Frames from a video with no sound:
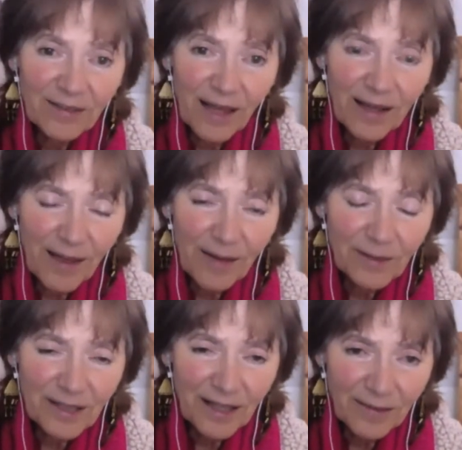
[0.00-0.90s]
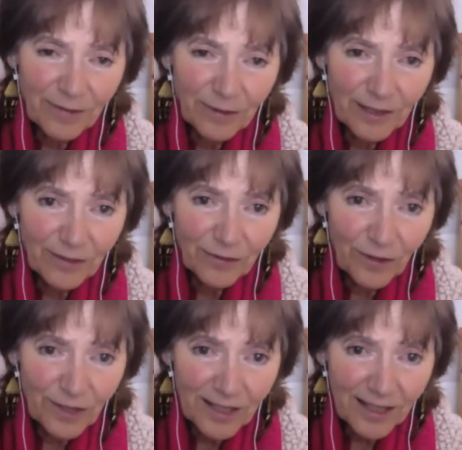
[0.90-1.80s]
that was an influence.
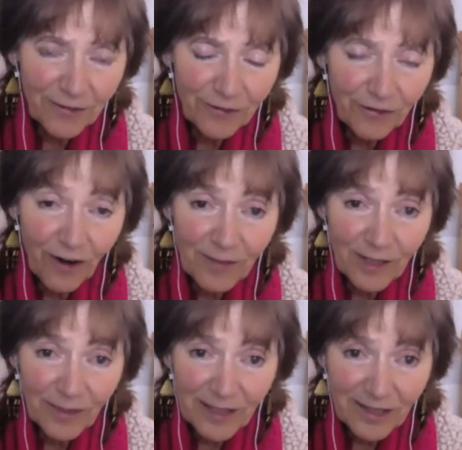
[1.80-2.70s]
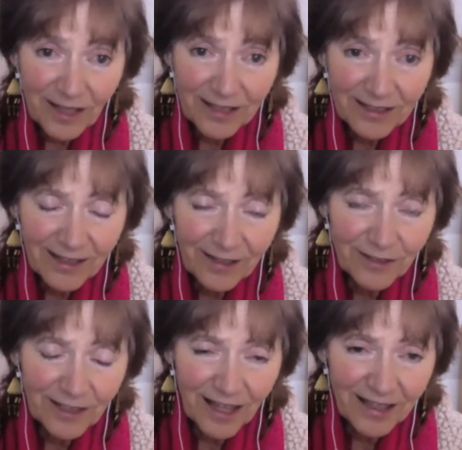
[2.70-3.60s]
Füssli from Switzerland, lived
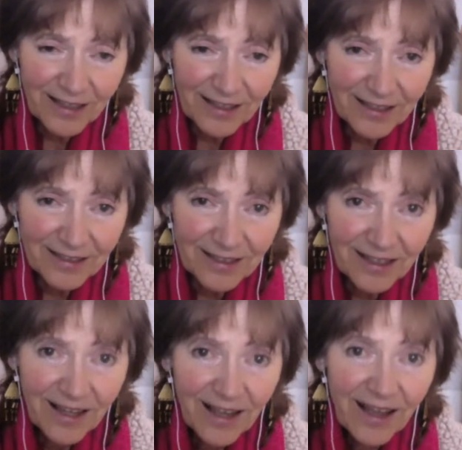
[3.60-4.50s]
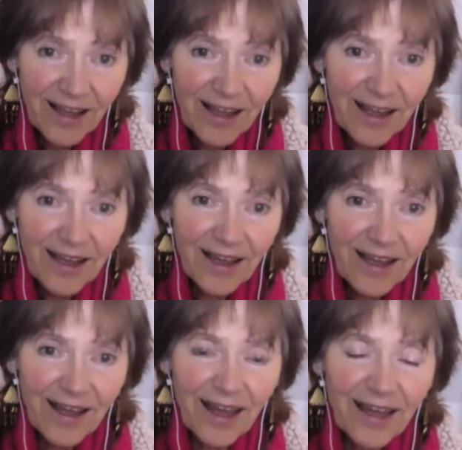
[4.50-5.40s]
in England,
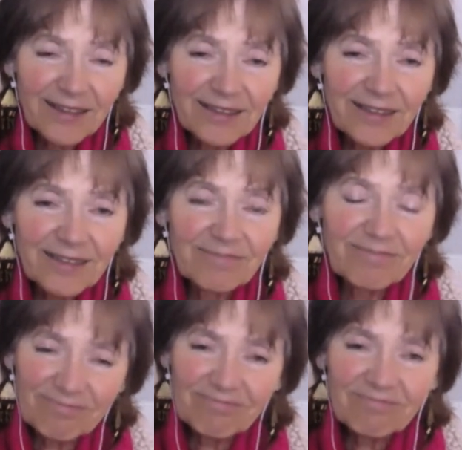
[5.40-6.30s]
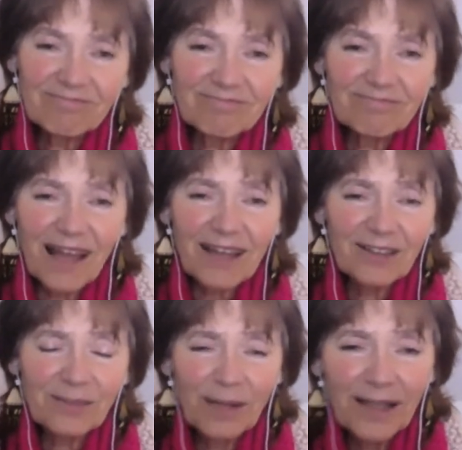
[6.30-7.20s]
and that
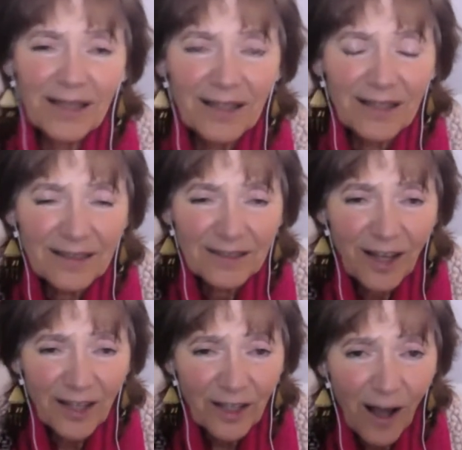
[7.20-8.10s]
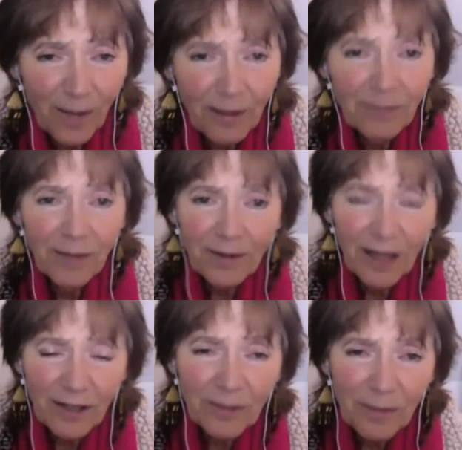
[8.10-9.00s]
could be not a copying, but
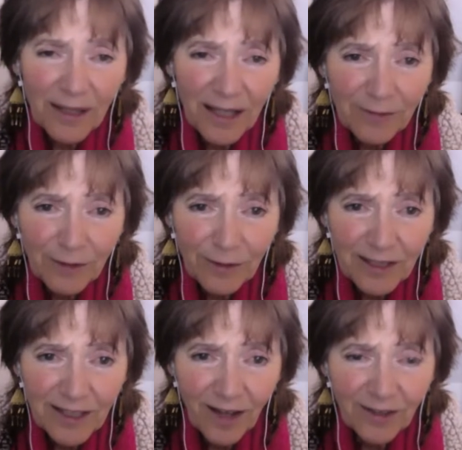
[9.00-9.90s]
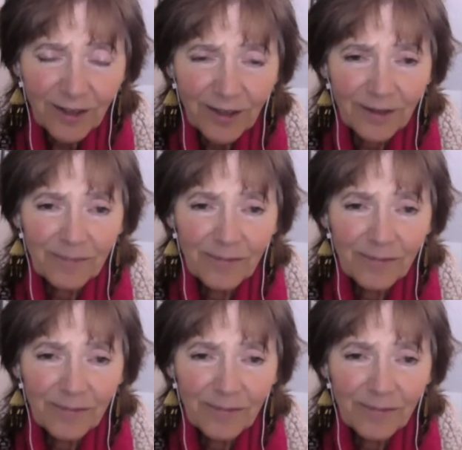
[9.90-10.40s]
it could be an influence on you.